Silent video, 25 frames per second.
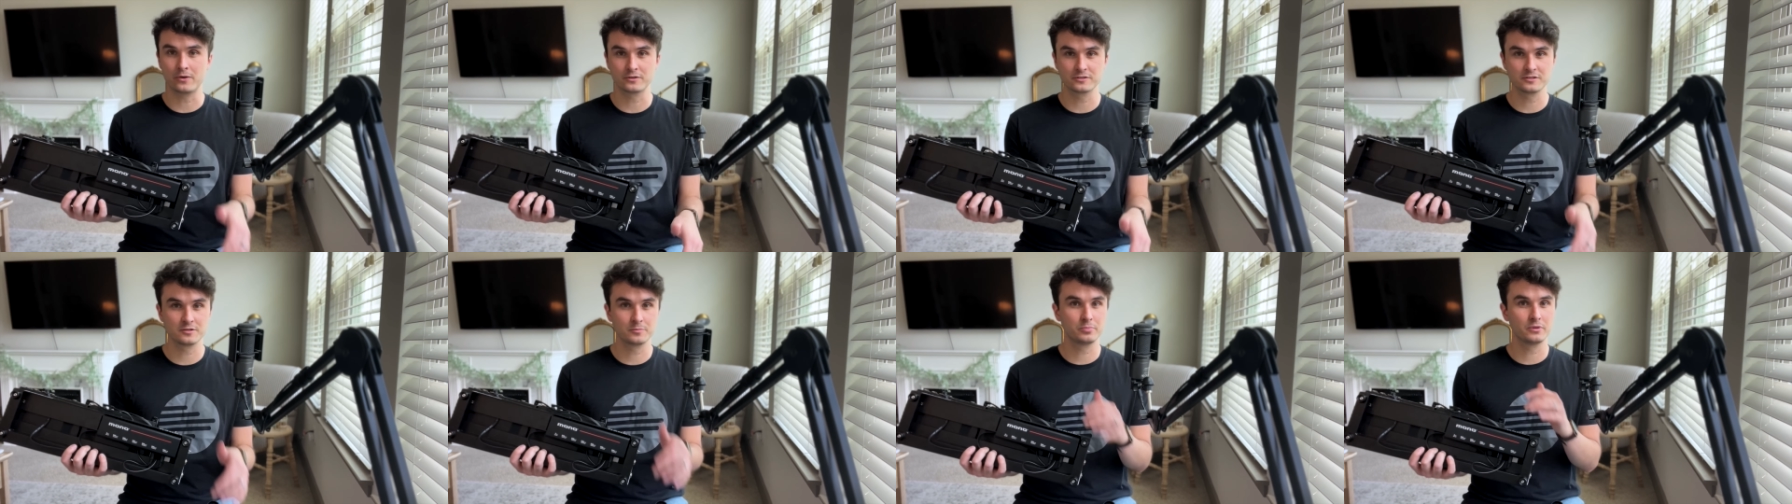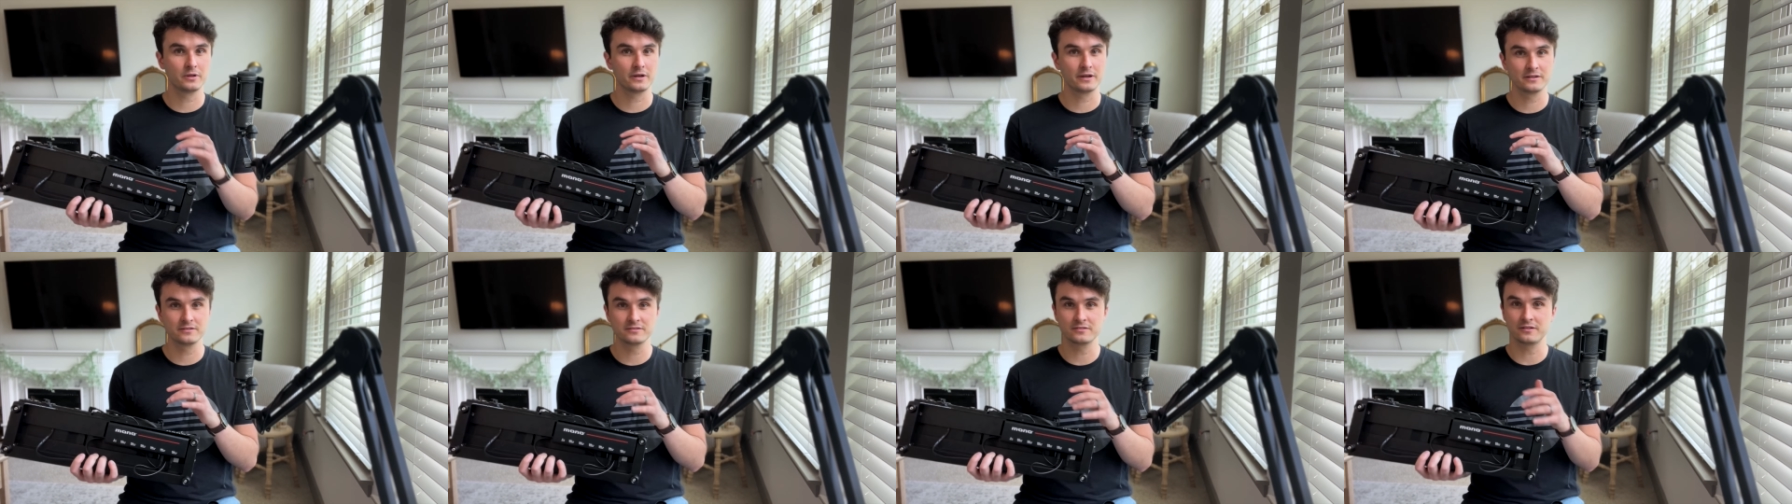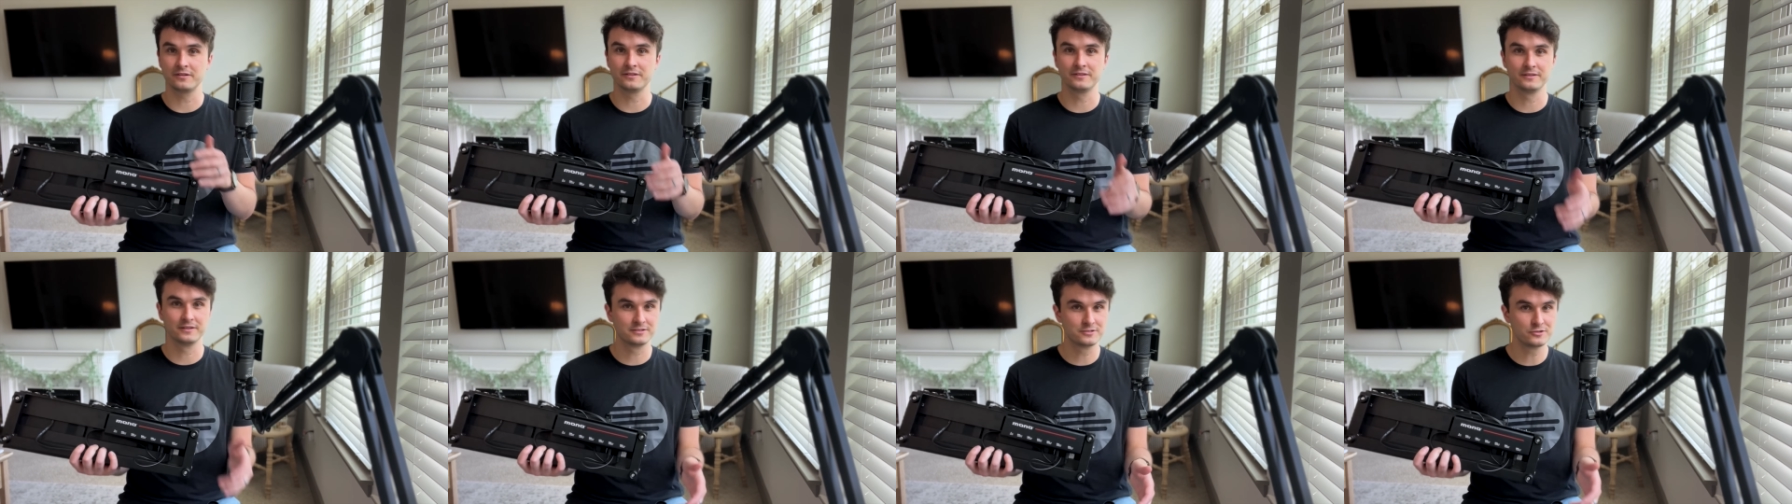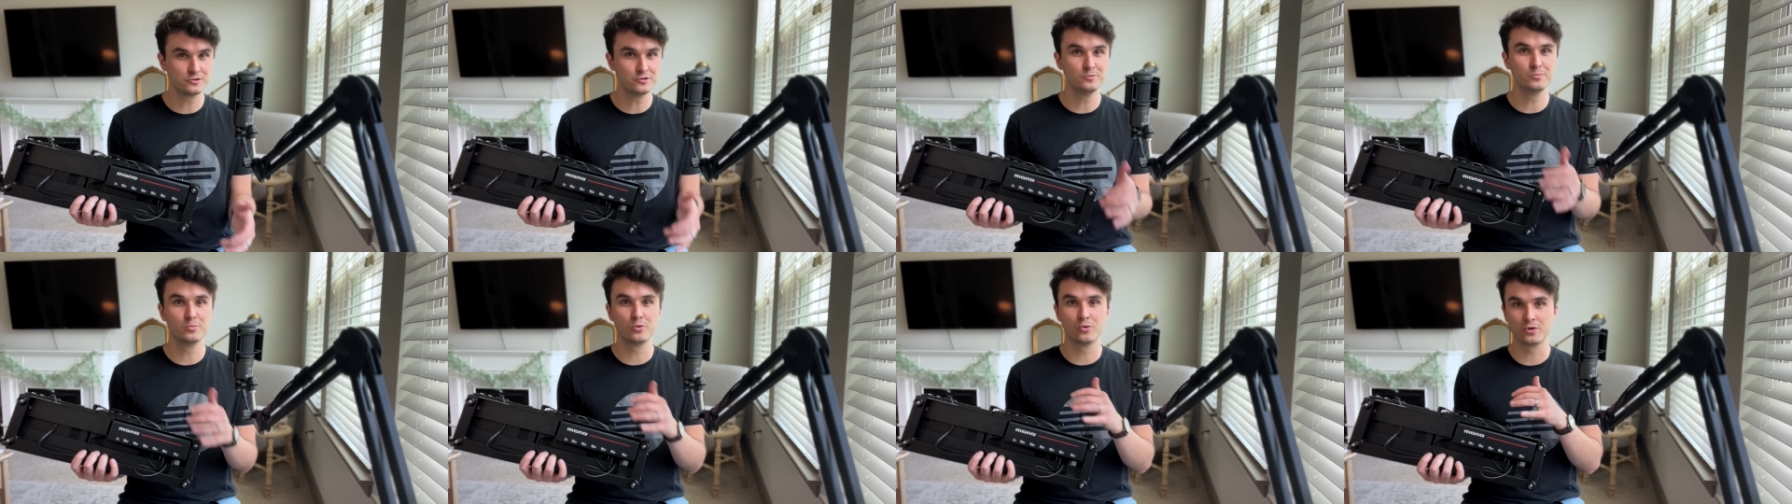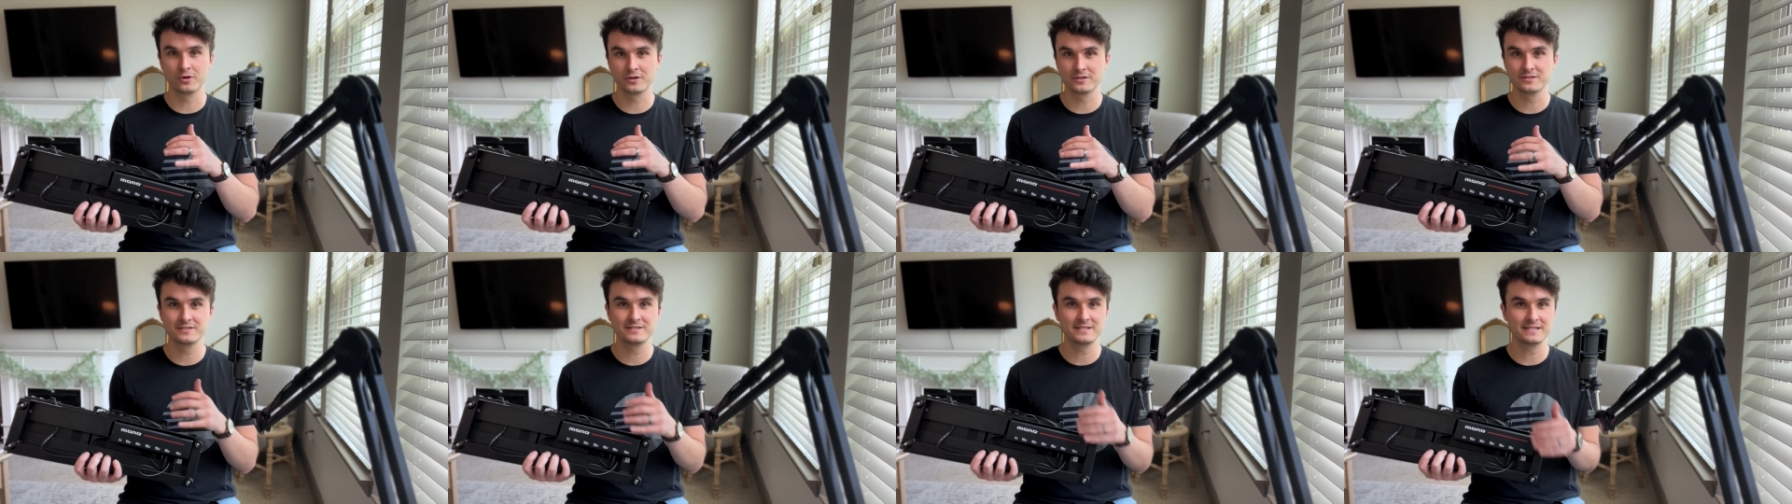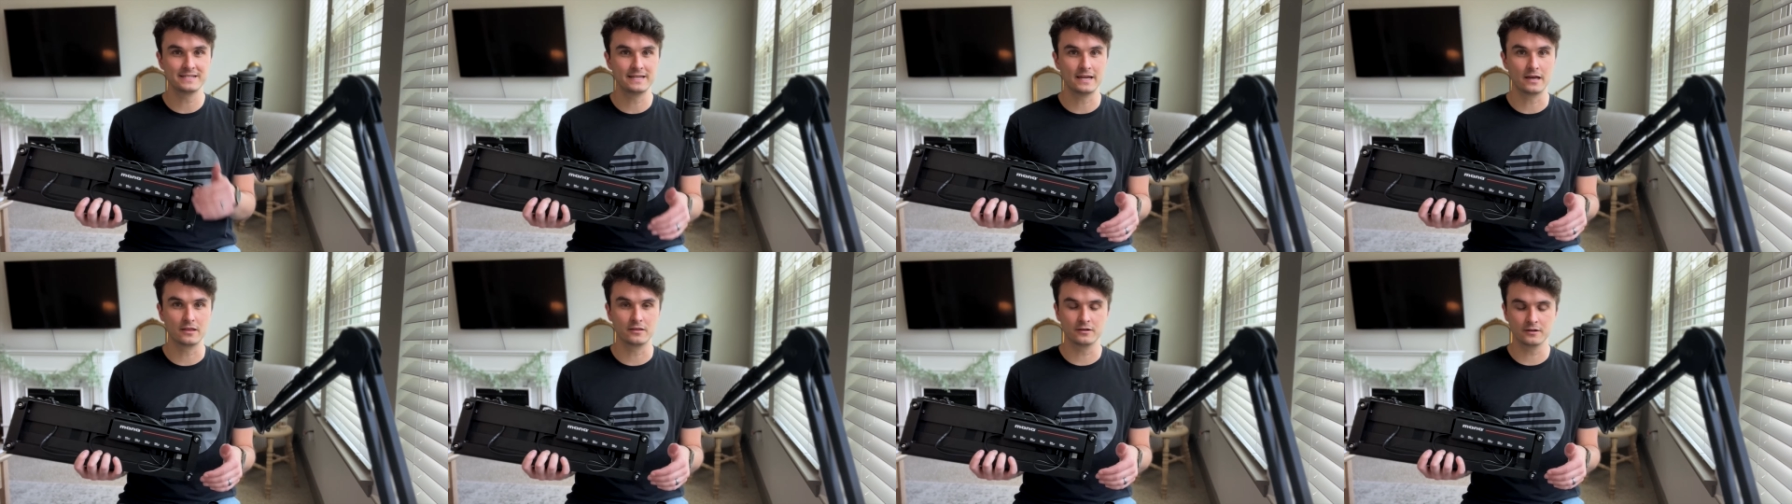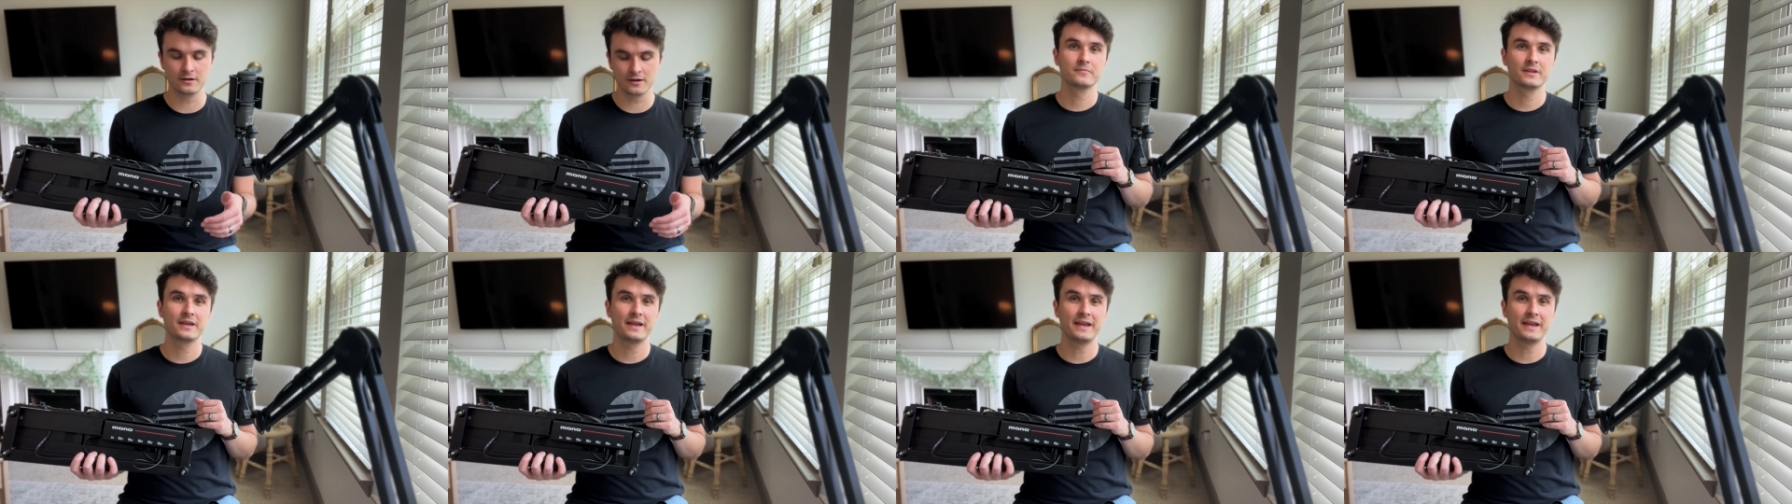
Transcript: supplies on the two boards together.